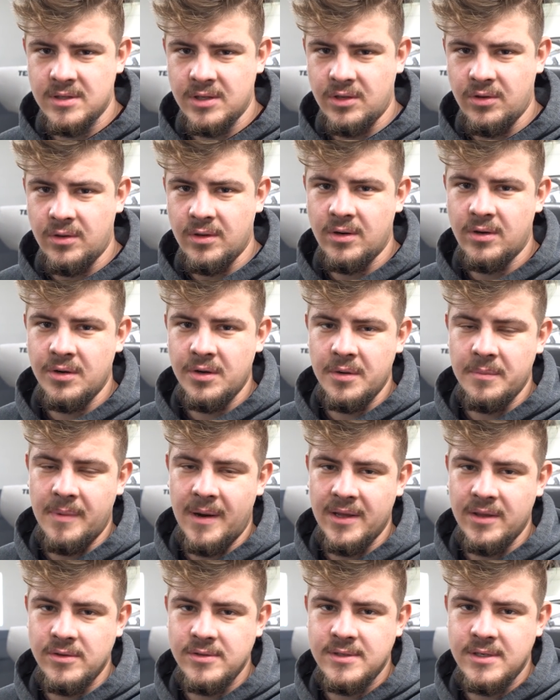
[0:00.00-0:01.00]
Like, you can literally
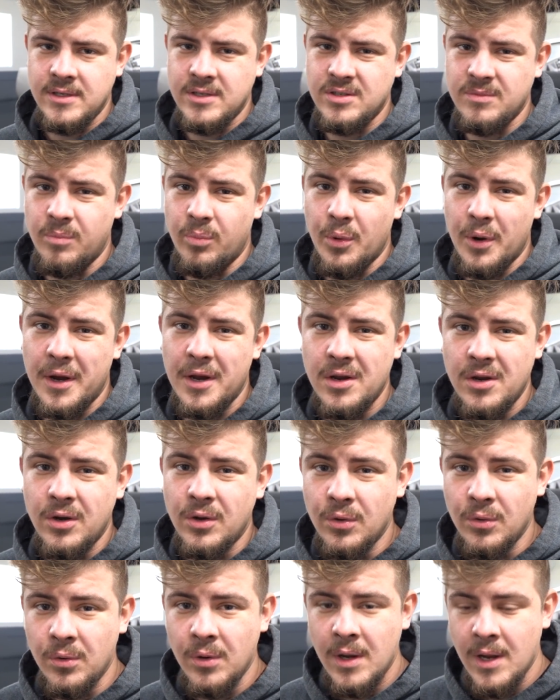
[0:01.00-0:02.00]
buy those things brand
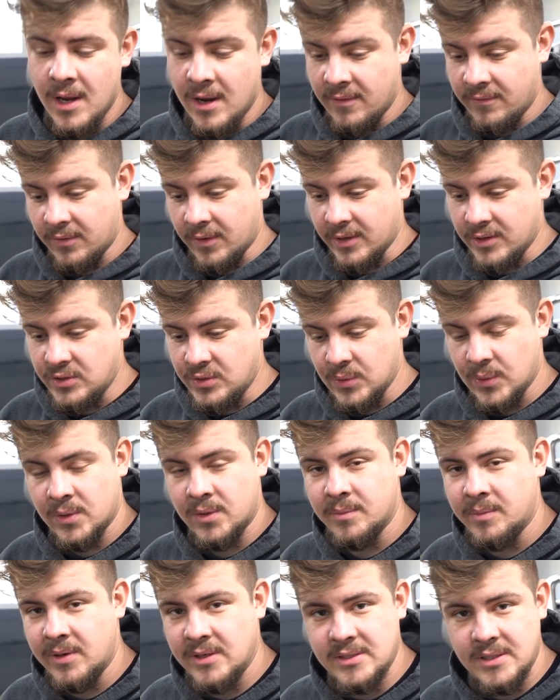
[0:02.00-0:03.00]
new for like
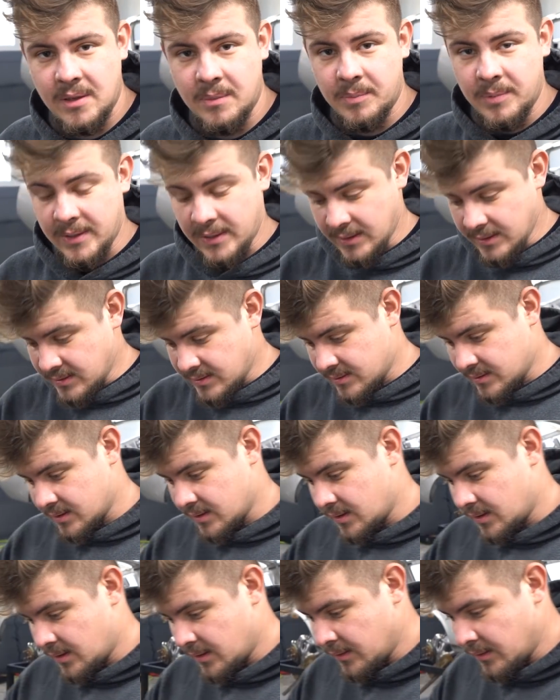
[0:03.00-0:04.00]
200 bucks a piece,
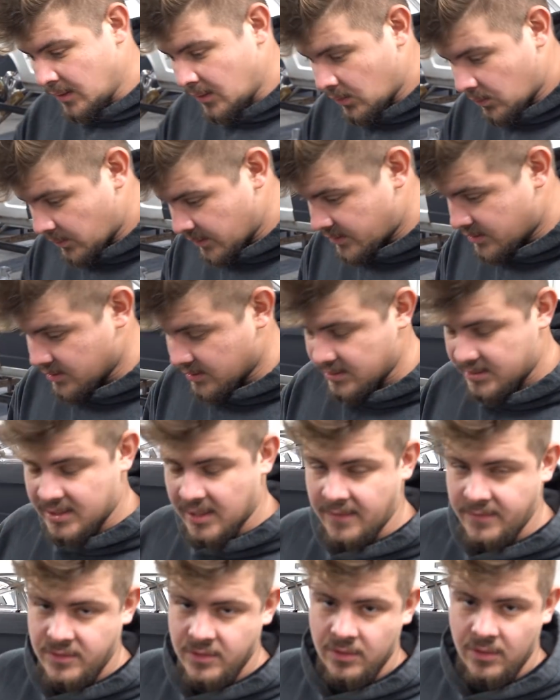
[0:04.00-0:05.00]
which
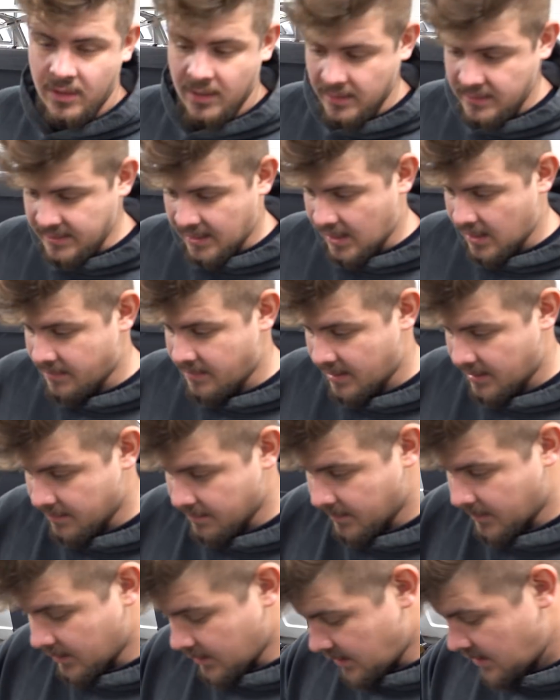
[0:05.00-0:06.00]
saves you a lot of time
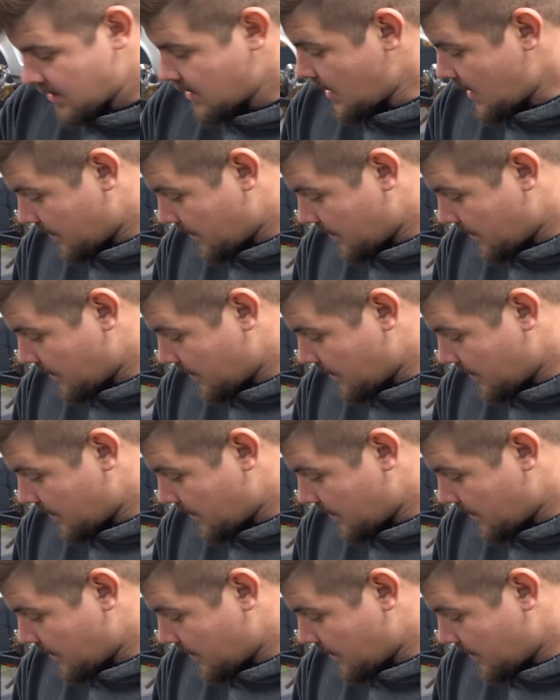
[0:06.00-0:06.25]
and money.